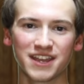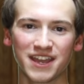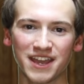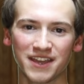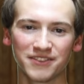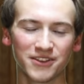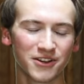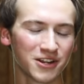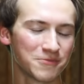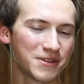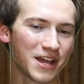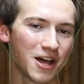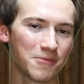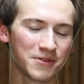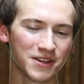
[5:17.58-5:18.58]
and they're gonna be
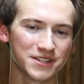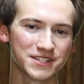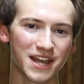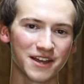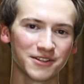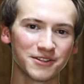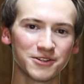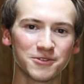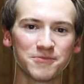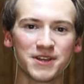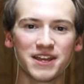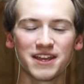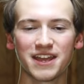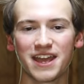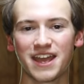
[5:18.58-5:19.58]
helping us out a little
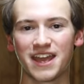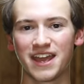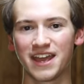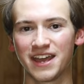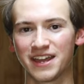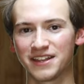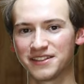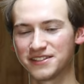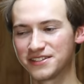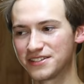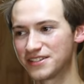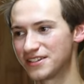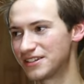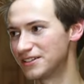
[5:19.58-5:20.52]
bit and